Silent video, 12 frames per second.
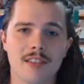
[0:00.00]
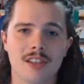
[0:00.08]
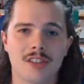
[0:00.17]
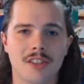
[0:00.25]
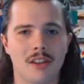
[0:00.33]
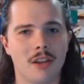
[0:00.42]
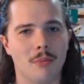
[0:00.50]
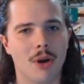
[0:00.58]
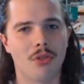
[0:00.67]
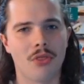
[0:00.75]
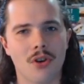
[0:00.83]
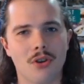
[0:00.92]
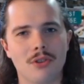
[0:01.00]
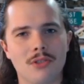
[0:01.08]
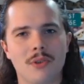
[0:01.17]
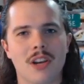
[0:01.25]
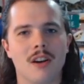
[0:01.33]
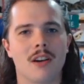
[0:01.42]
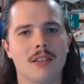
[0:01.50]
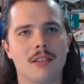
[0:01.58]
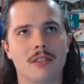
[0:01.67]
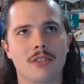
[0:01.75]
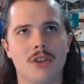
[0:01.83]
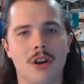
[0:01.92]
I'll tell you about those. We got
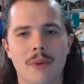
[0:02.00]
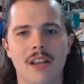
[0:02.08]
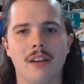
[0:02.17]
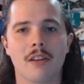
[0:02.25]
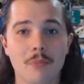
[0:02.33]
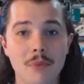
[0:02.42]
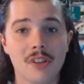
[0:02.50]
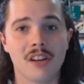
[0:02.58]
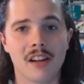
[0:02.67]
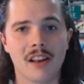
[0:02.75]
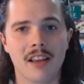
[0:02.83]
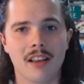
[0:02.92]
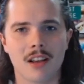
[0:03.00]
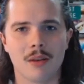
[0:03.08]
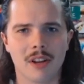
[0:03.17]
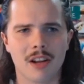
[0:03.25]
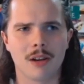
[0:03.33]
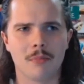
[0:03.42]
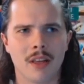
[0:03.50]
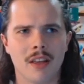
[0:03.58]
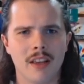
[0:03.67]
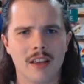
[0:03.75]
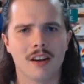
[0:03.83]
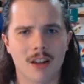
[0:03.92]
Charmander Community Day coming up
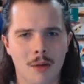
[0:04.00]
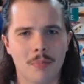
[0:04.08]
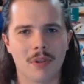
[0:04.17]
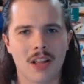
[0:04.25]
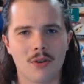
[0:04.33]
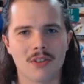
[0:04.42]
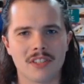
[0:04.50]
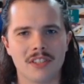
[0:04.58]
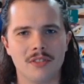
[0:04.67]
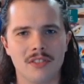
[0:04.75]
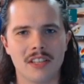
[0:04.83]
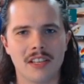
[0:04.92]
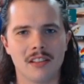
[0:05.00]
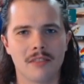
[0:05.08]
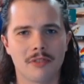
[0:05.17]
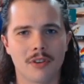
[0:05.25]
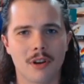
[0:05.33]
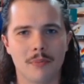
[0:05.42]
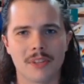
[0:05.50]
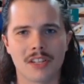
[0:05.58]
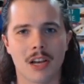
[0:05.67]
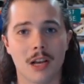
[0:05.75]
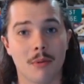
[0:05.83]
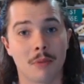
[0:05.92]
in a couple hours in New Zealand from the
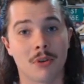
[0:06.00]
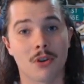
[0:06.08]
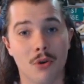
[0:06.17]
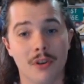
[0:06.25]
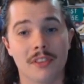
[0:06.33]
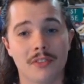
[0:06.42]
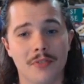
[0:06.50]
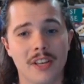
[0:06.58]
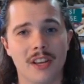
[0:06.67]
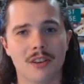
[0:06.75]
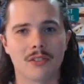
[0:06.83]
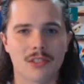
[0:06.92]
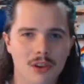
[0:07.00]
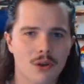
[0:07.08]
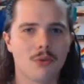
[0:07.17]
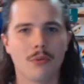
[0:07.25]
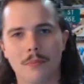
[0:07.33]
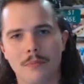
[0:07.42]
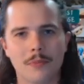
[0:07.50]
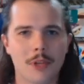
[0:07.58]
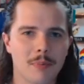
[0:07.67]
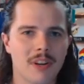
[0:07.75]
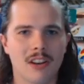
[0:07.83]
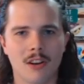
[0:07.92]
time I'm recording this video. So
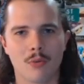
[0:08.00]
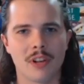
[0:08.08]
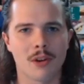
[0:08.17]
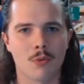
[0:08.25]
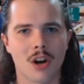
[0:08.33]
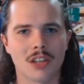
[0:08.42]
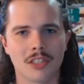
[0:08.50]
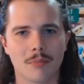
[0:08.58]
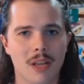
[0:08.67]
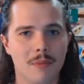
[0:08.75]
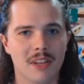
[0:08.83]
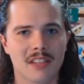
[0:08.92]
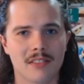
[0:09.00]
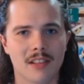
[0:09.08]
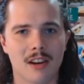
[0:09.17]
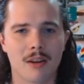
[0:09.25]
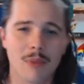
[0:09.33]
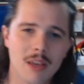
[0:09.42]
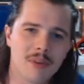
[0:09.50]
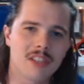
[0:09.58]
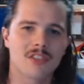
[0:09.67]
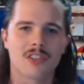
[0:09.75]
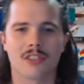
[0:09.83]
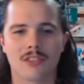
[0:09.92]
depending on when you're watching, maybe it's there, maybe it's
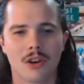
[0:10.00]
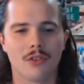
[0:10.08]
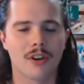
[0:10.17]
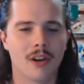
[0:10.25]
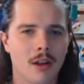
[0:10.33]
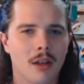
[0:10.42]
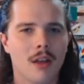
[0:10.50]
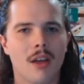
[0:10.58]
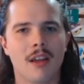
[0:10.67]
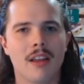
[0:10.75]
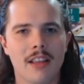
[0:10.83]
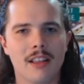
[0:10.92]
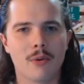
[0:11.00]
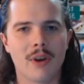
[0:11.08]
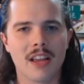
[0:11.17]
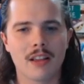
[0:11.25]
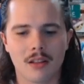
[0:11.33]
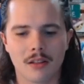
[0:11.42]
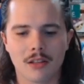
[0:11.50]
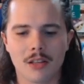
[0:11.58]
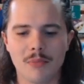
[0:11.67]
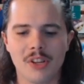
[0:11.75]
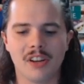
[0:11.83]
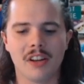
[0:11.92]
just over. Either way,
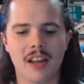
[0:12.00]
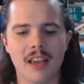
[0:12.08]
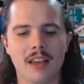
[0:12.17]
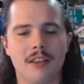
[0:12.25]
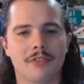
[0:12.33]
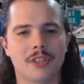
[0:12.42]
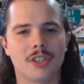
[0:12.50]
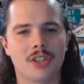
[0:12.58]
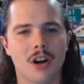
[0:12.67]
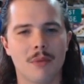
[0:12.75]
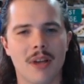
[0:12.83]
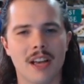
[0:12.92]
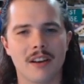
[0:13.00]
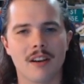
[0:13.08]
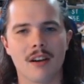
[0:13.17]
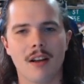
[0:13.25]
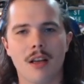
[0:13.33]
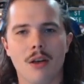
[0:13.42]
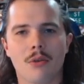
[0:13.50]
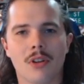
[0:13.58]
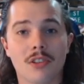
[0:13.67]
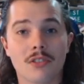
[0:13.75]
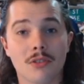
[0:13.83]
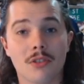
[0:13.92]
Community Day for Charmander. We'll
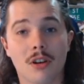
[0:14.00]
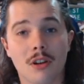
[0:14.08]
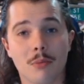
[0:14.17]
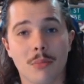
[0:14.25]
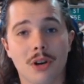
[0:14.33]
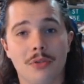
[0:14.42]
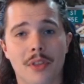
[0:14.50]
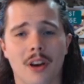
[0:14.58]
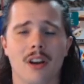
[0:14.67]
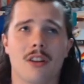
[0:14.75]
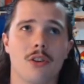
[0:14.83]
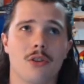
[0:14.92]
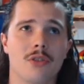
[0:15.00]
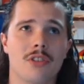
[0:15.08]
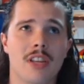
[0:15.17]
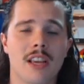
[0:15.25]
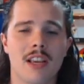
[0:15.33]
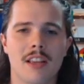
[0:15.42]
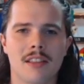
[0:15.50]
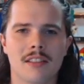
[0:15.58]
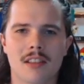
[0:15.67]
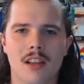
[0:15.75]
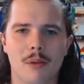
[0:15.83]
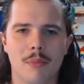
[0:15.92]
also talk about the Ghost Day that's
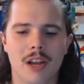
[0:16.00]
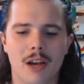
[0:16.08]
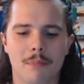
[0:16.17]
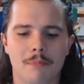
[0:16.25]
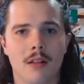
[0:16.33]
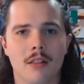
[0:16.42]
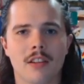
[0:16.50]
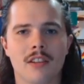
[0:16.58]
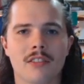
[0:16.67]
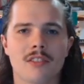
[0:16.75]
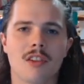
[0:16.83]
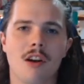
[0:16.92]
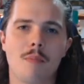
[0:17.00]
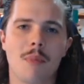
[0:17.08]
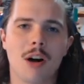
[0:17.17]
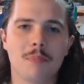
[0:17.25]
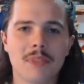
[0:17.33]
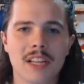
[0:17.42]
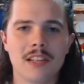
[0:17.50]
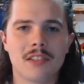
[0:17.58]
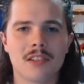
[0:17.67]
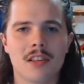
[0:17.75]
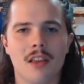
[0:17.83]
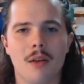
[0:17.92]
coming up. There's some updates
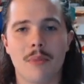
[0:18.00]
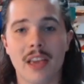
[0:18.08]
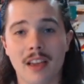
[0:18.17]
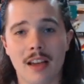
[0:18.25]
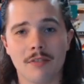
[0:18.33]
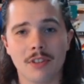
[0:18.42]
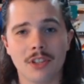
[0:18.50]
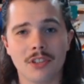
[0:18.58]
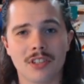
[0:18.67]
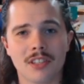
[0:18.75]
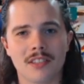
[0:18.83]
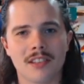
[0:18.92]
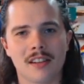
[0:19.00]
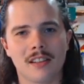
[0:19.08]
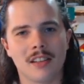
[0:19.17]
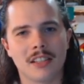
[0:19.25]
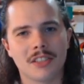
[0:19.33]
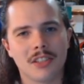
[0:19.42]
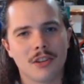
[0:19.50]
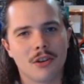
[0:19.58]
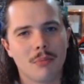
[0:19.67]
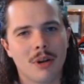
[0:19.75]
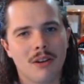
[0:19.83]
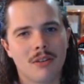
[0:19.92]
to the Mega Evolutions that I'll let you know
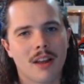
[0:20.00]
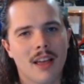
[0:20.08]
about.